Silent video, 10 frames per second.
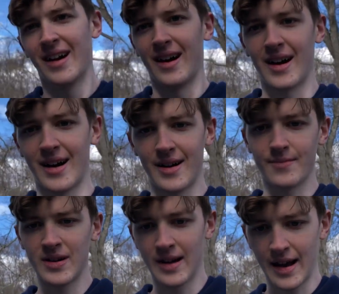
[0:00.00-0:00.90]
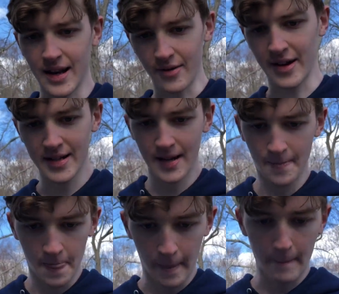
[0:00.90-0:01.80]
Um, anyways,
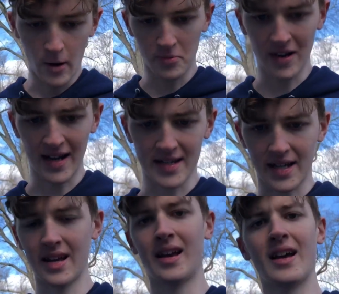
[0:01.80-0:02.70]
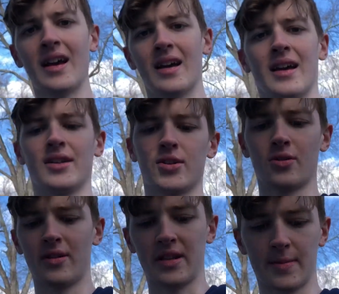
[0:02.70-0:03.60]
hope you guys
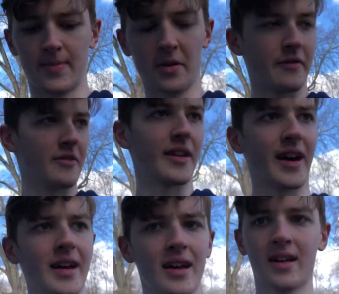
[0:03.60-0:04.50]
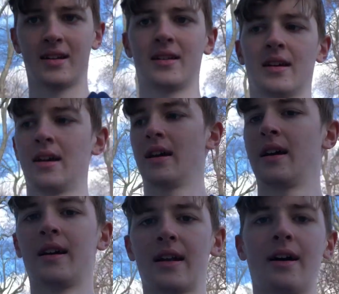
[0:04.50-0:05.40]
enjoy this beautiful day.
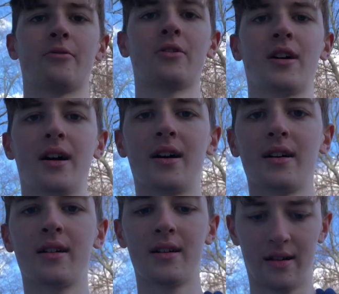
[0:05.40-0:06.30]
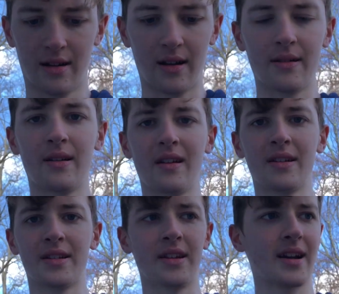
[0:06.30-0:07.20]
And I will uh,
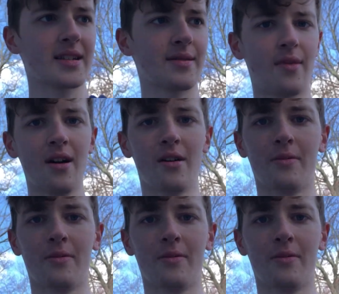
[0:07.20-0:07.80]
see you guys tomorrow.